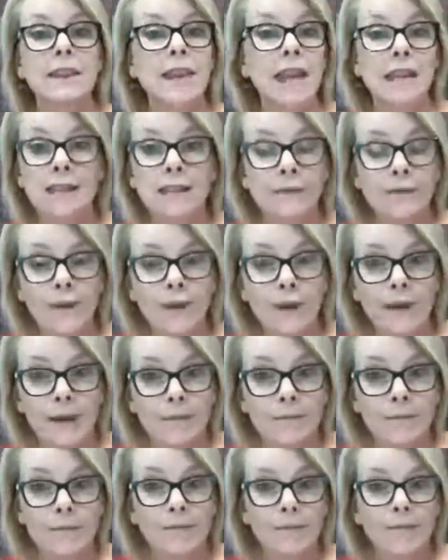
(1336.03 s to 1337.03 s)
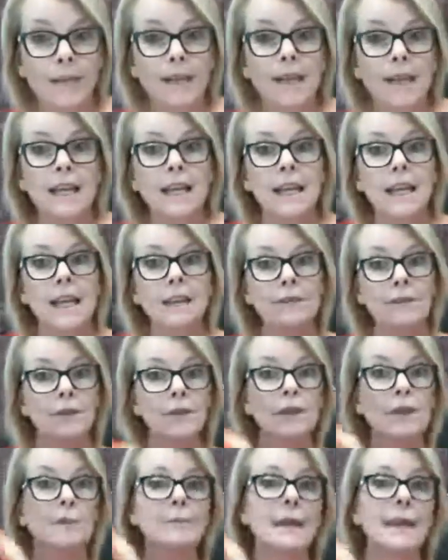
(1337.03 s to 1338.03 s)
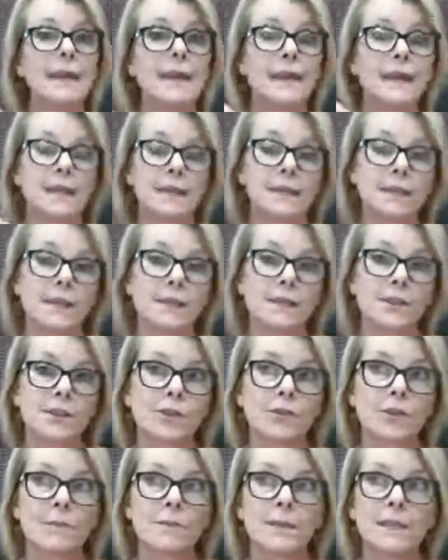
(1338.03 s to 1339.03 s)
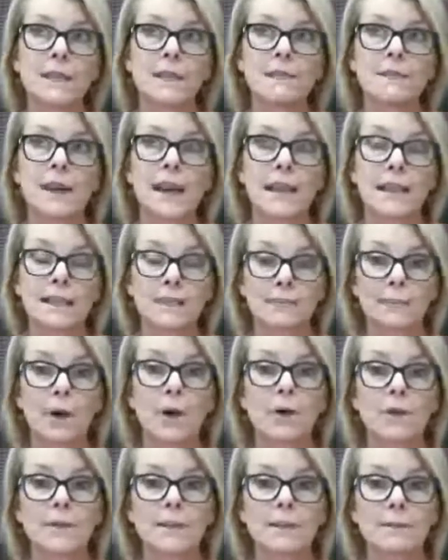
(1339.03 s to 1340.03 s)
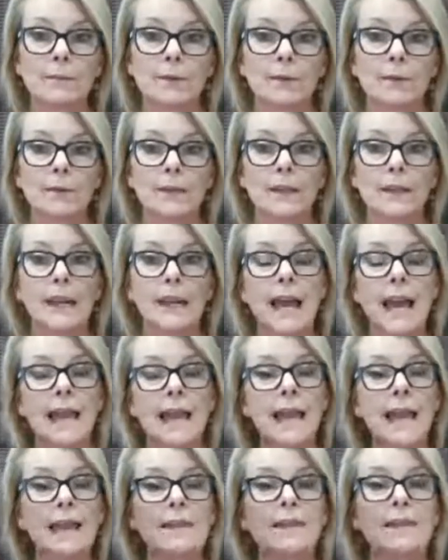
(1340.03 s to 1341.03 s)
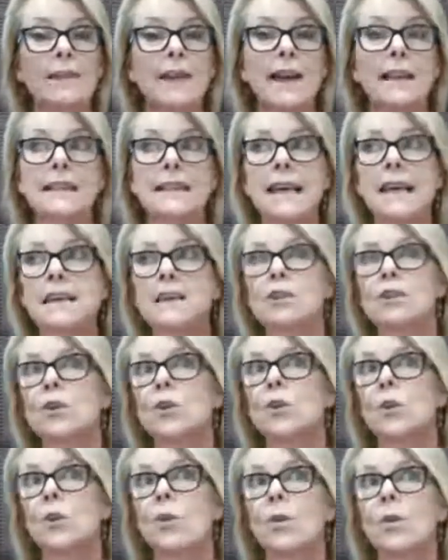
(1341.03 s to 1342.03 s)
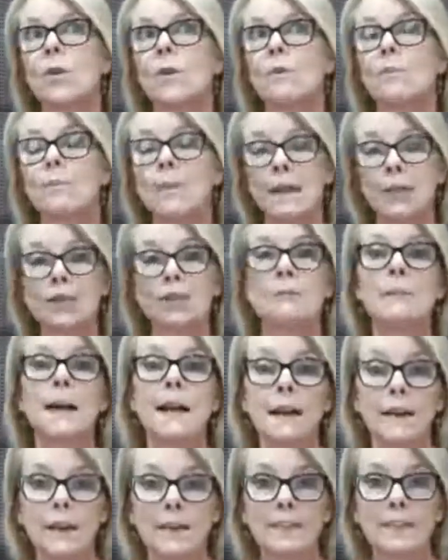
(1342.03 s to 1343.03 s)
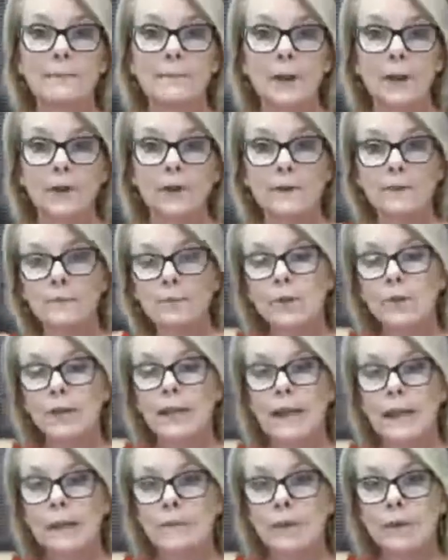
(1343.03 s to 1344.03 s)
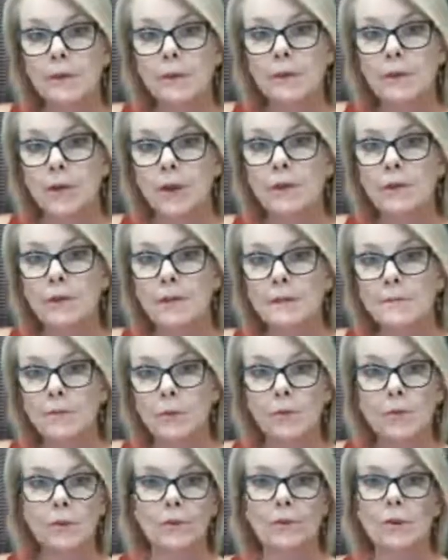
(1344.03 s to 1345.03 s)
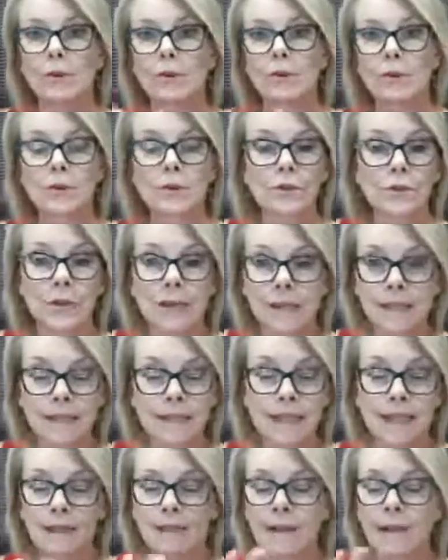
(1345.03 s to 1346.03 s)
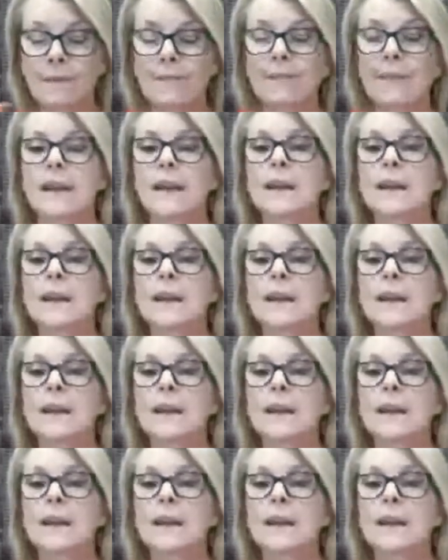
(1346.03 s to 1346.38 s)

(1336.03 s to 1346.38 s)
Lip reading: That's fine. If you can make it as descriptive as possible and have that as your benchmark, I suppose, put that up on your notice board or on your screensaver.